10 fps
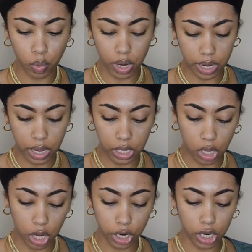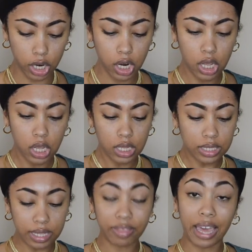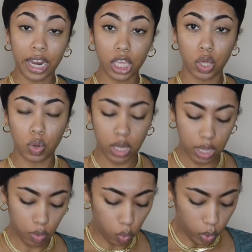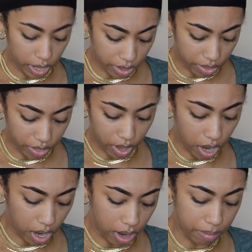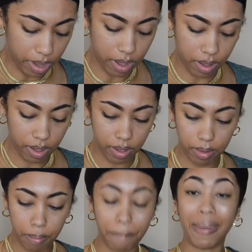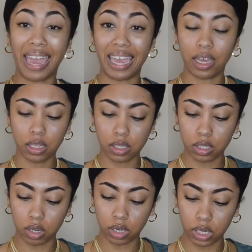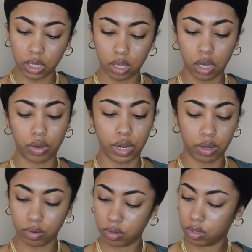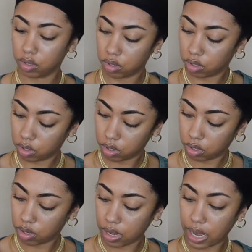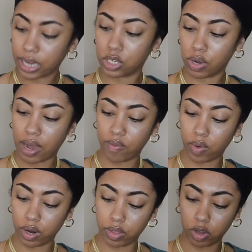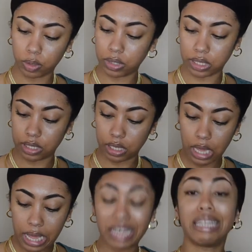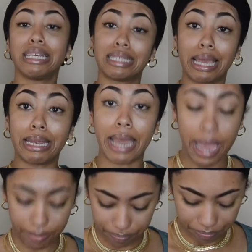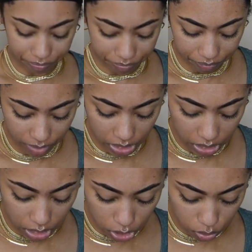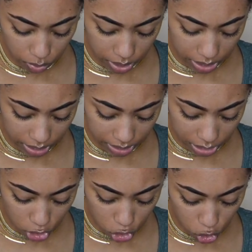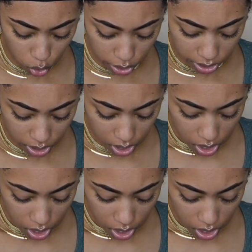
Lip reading: one, a longer synthetic unit with bangs on it. Oh no, I do have one of those. This ain't that. This one is a short